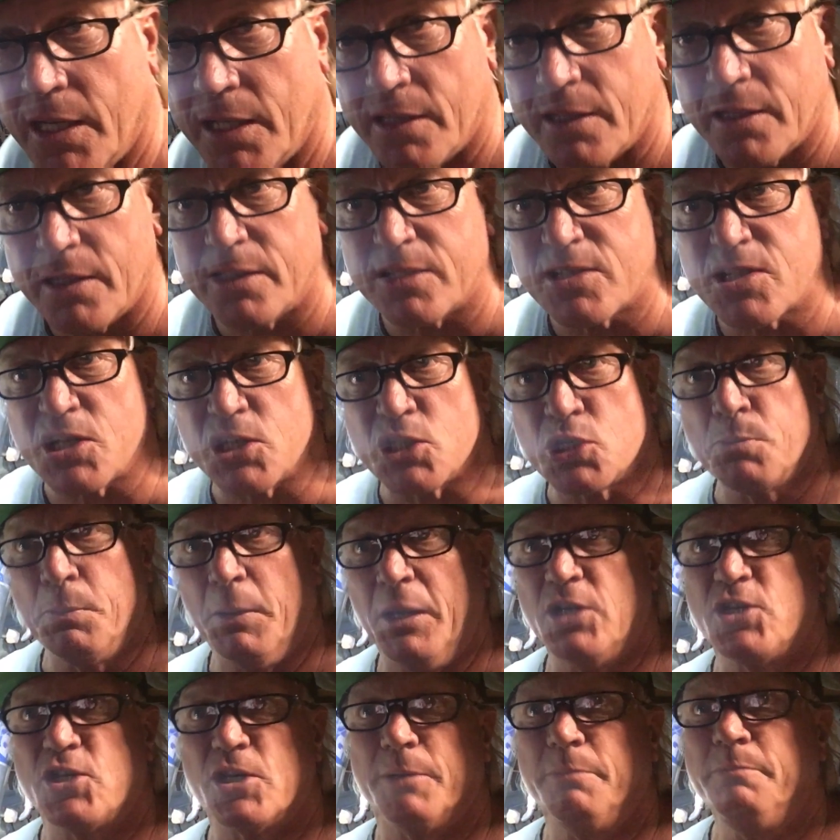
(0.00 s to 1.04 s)
the
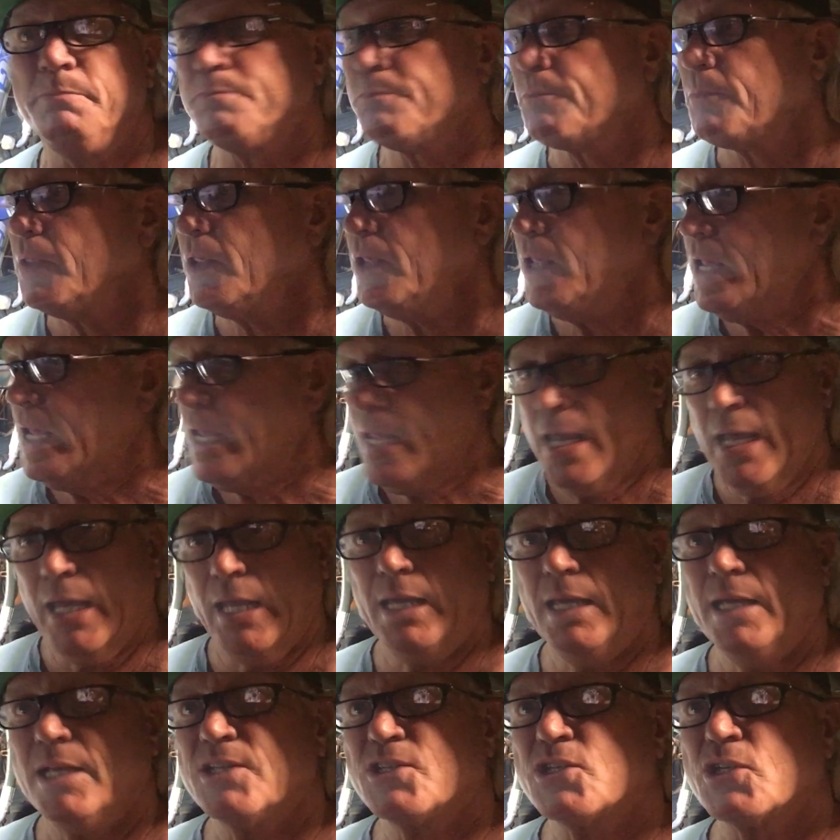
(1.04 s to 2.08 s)
suspension.
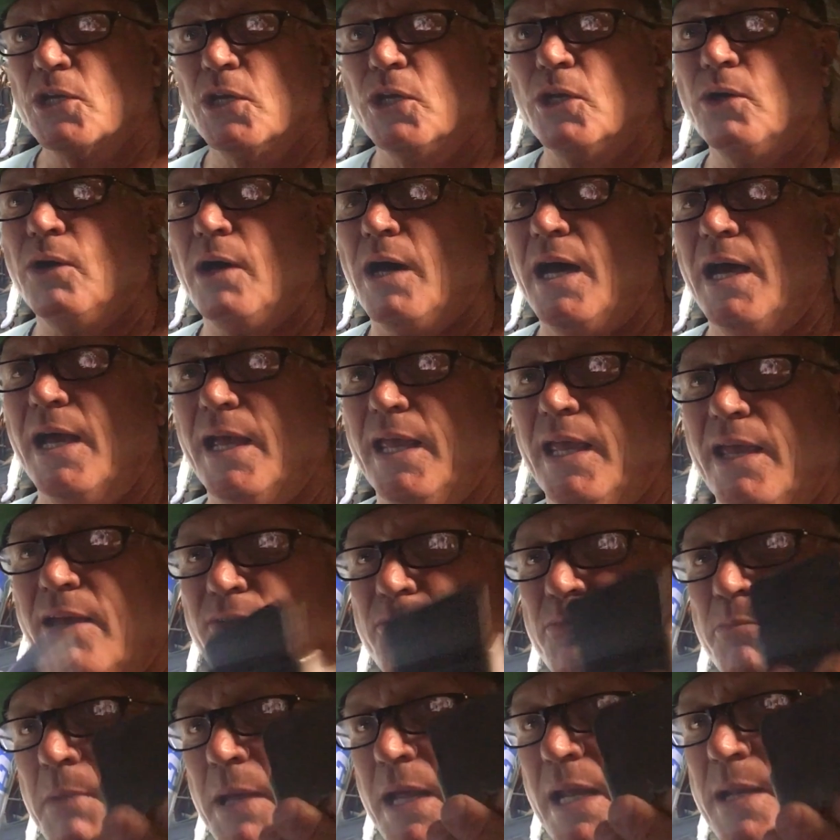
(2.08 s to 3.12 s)
And so I have
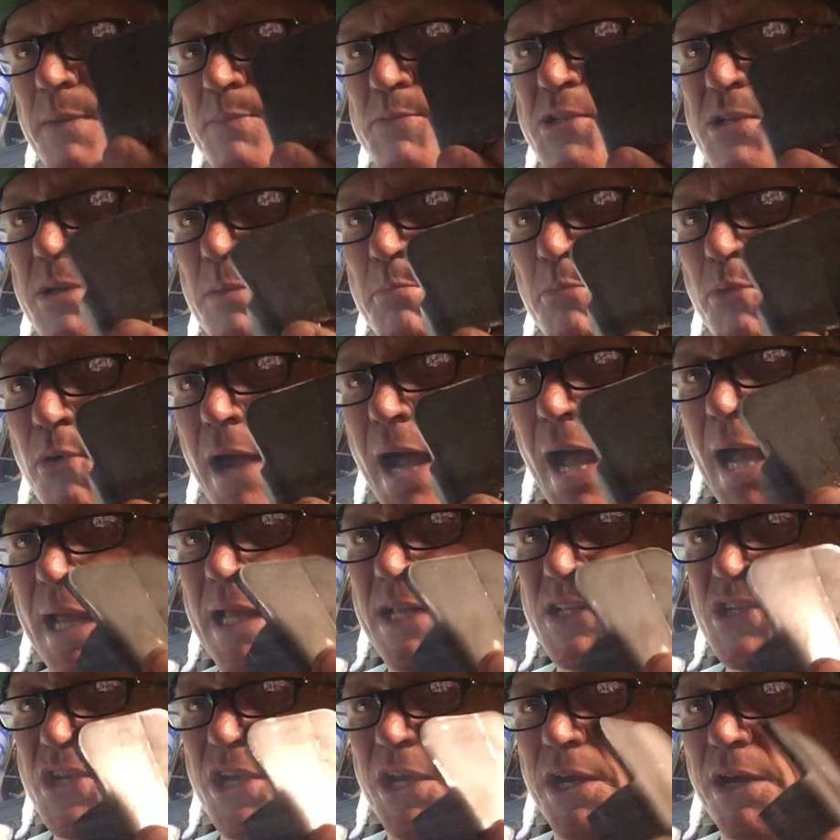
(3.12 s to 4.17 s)
made up some
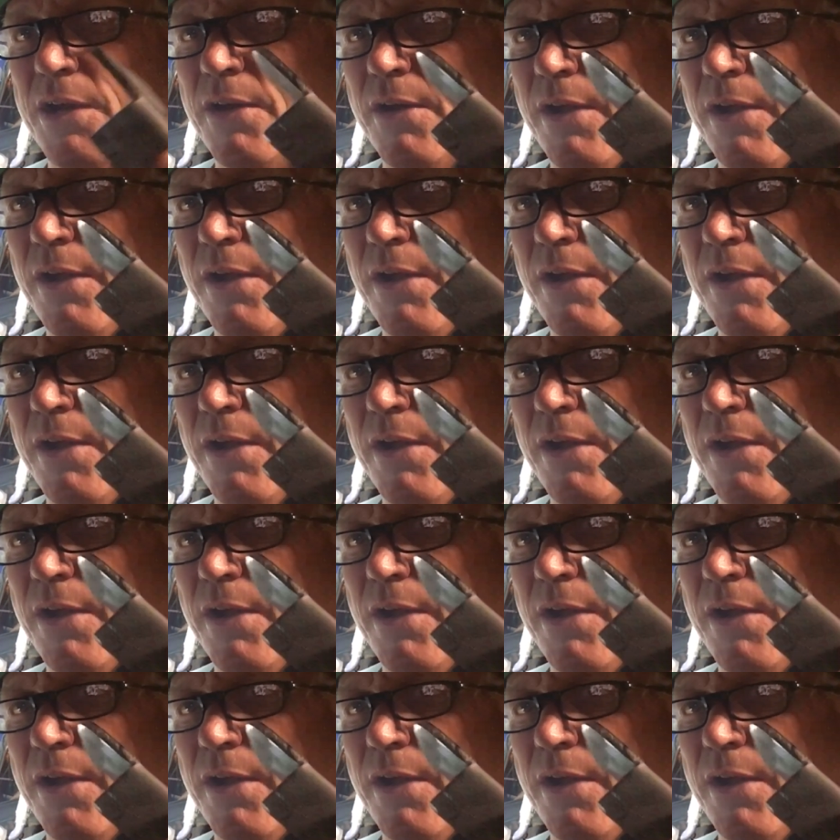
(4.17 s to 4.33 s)
brackets here,